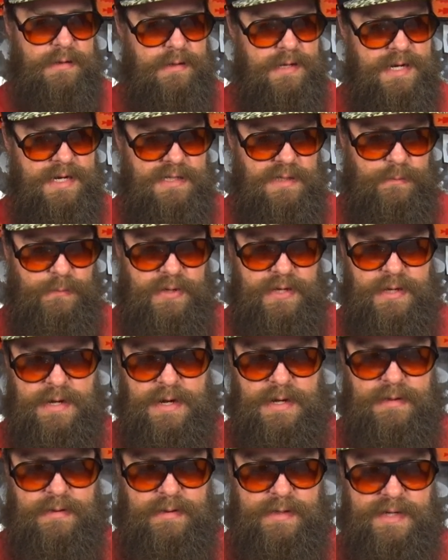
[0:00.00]
last but
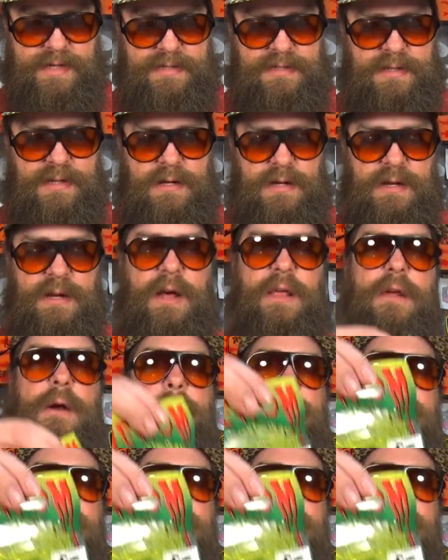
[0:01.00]
not least, another